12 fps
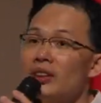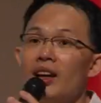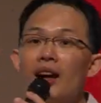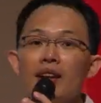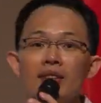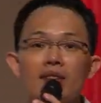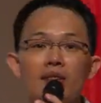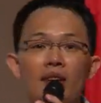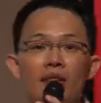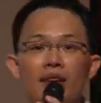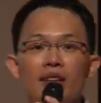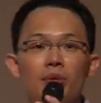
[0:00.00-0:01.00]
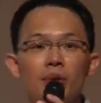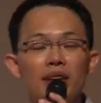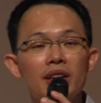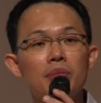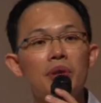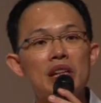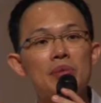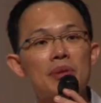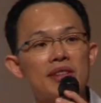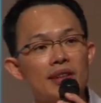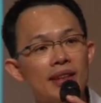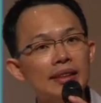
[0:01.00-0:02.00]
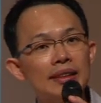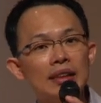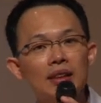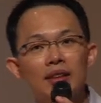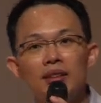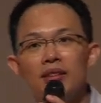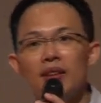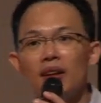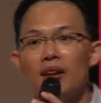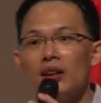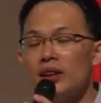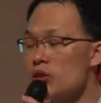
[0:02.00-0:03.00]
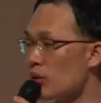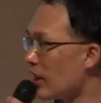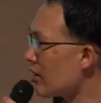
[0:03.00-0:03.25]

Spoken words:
of the Arts, that's the one near Bras Basah, next to